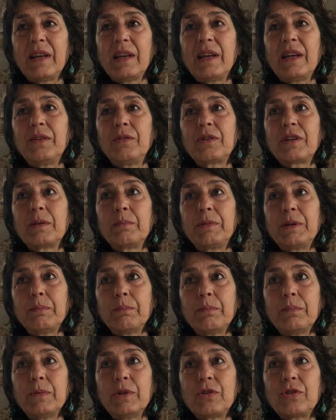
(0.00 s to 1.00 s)
and you can be
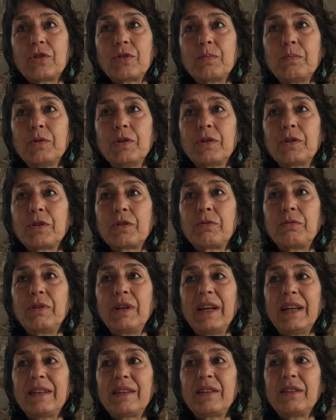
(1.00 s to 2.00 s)
much more
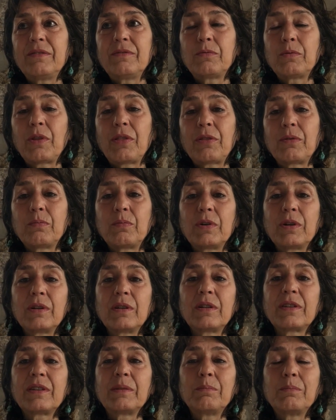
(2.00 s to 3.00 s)
creative with the
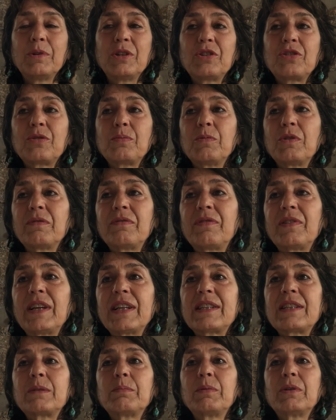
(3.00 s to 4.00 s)
world and much more
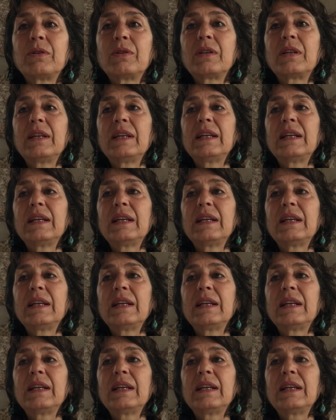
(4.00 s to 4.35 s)
flexible.